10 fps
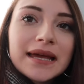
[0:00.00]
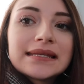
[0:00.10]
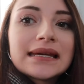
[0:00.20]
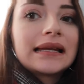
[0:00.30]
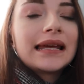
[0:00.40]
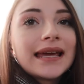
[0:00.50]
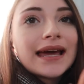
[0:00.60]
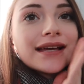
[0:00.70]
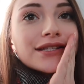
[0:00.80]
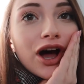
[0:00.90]
Basically,
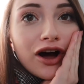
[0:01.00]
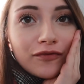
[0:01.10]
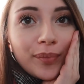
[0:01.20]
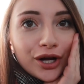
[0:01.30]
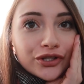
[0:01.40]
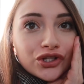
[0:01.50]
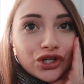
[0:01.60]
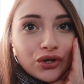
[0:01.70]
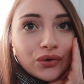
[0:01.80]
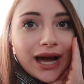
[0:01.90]
it is
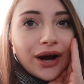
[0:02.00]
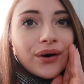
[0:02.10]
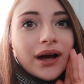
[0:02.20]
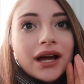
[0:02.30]
2:30 now,